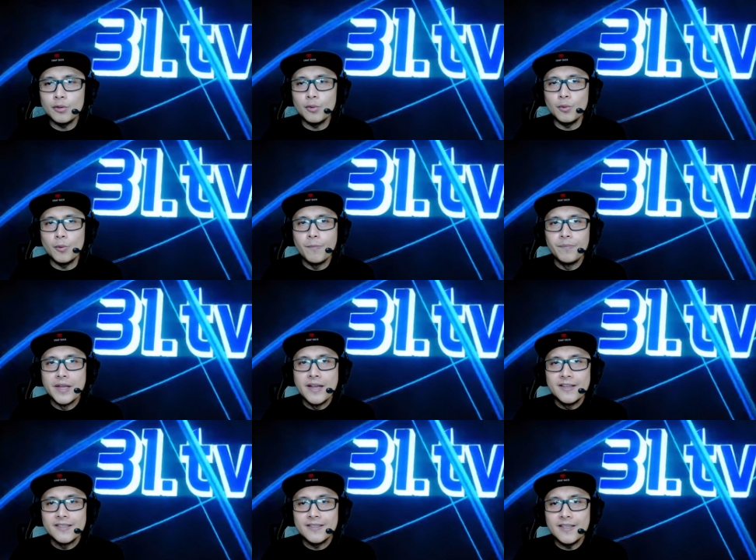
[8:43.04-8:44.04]
to
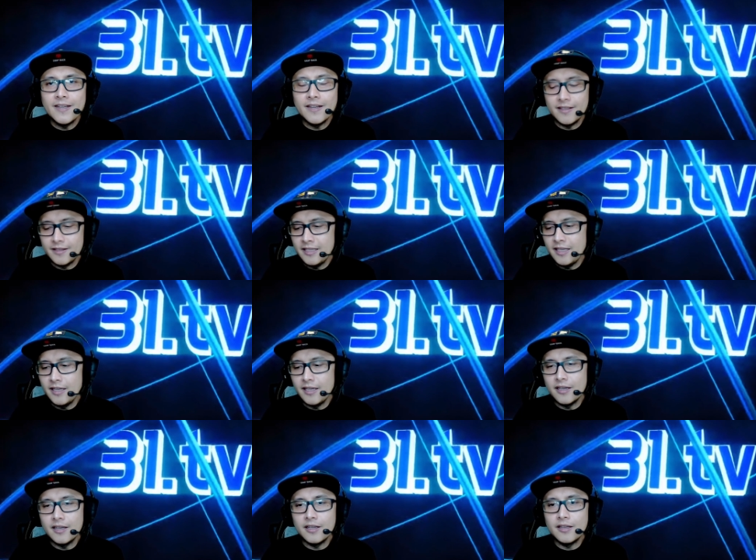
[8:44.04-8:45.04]
sing
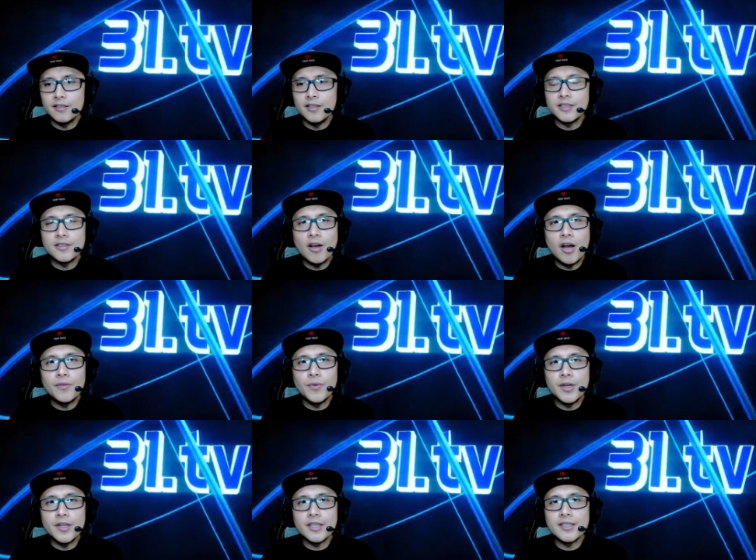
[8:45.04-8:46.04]
the uh, the song
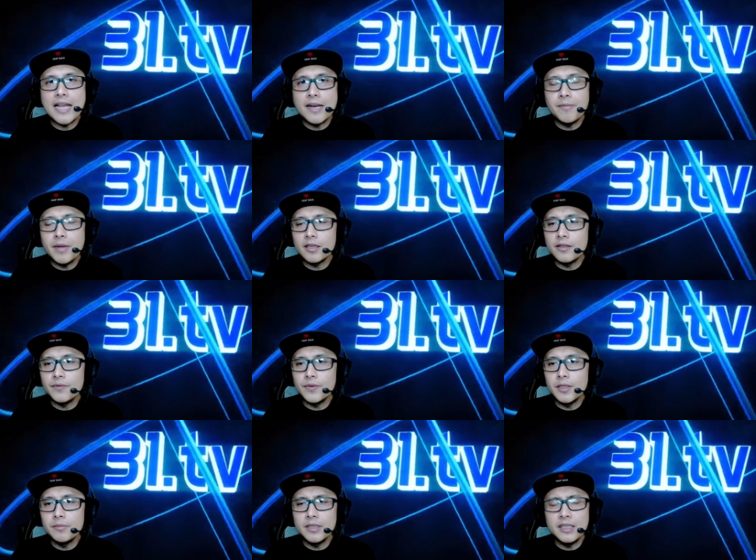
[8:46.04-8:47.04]
for this animated film.